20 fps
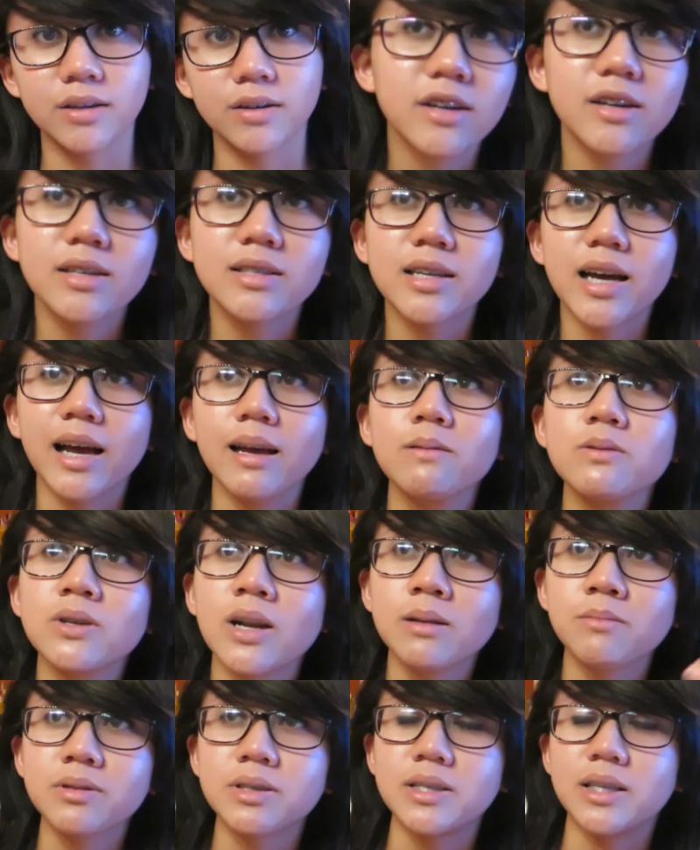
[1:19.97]
There are times
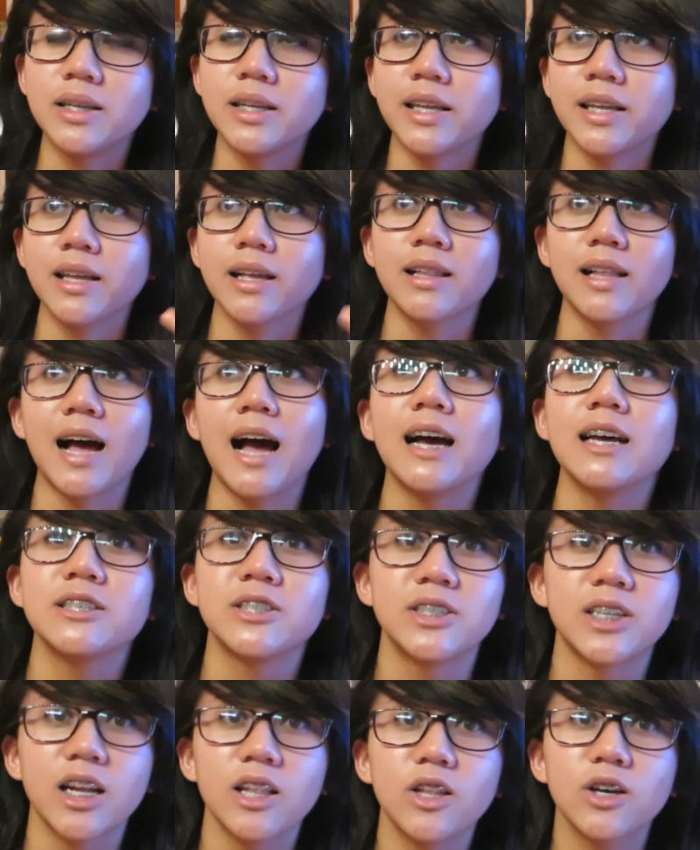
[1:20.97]
when I'm just sitting in
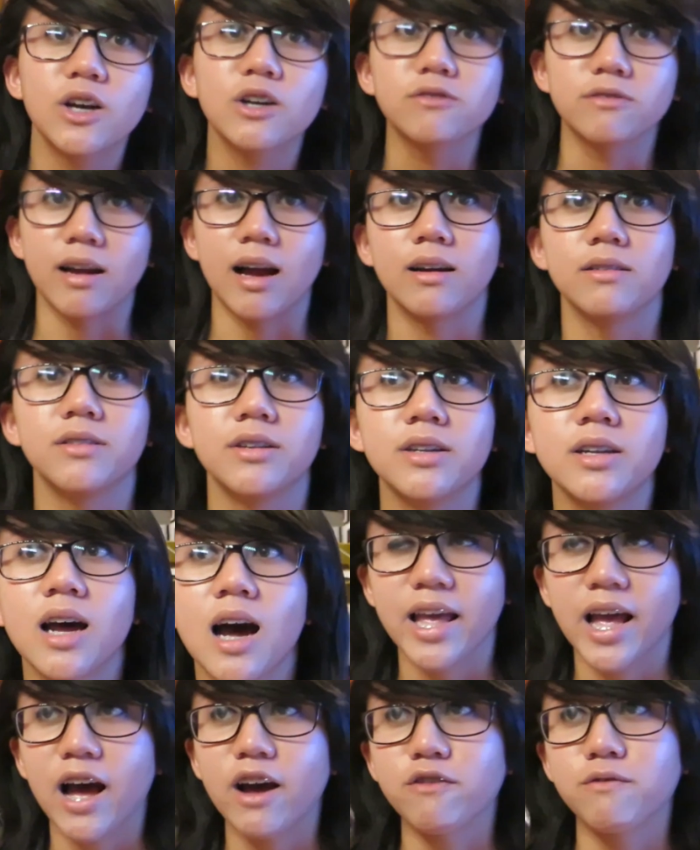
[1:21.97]
class and I look around and
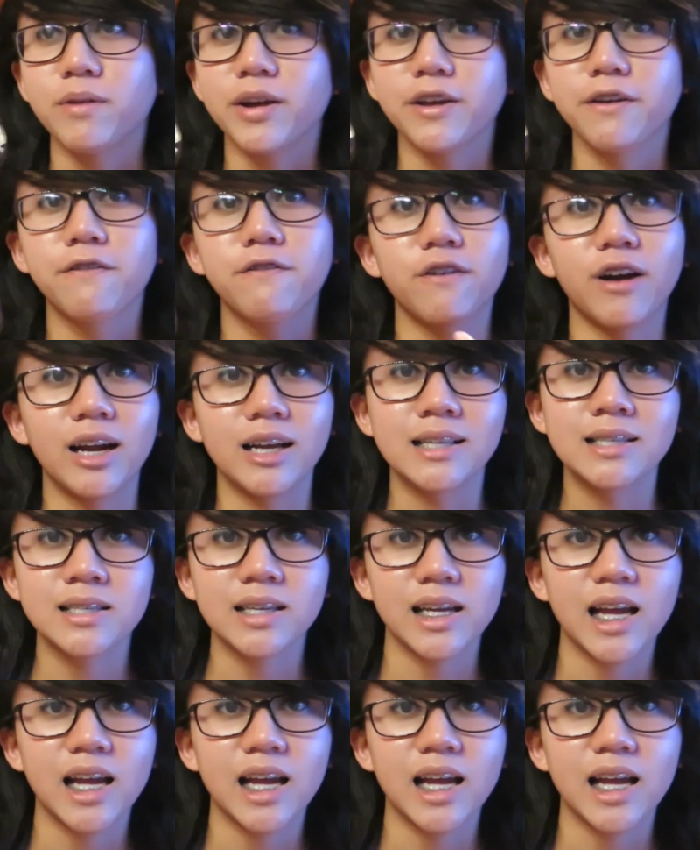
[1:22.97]
I have my friends,